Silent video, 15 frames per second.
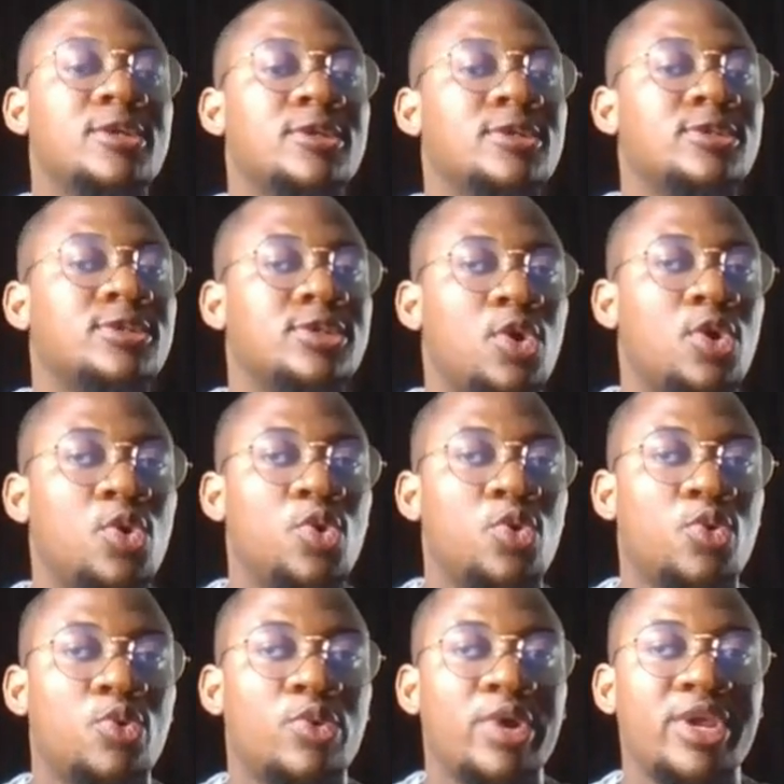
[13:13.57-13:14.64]

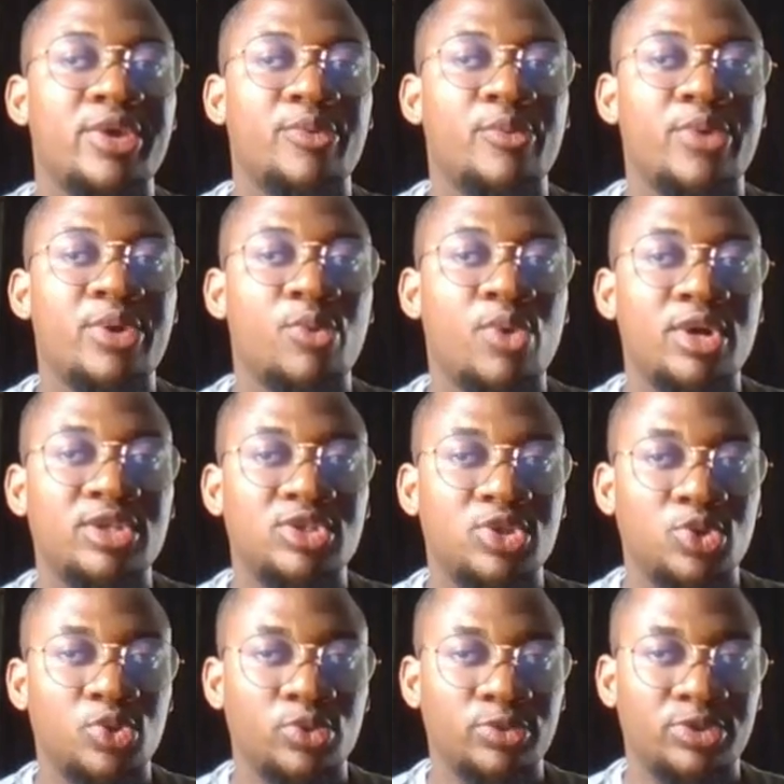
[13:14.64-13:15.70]
So we want
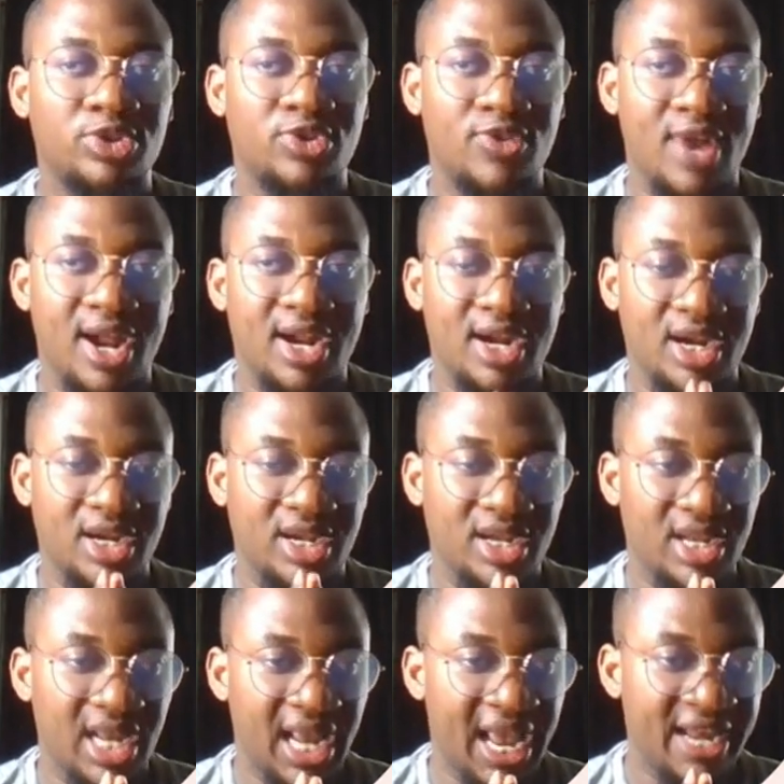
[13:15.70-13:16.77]
to track
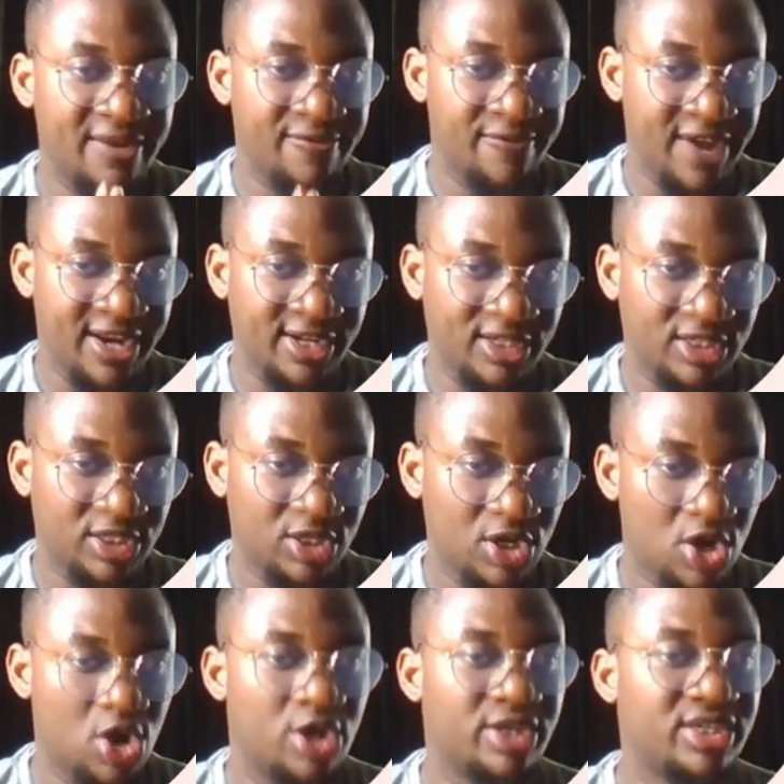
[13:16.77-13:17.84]
an event
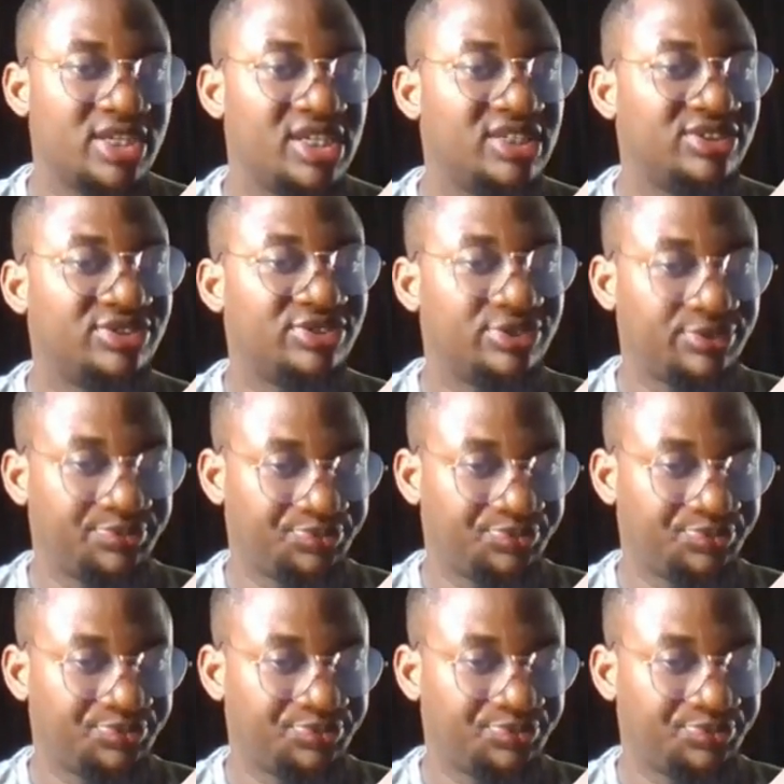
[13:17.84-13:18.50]
on this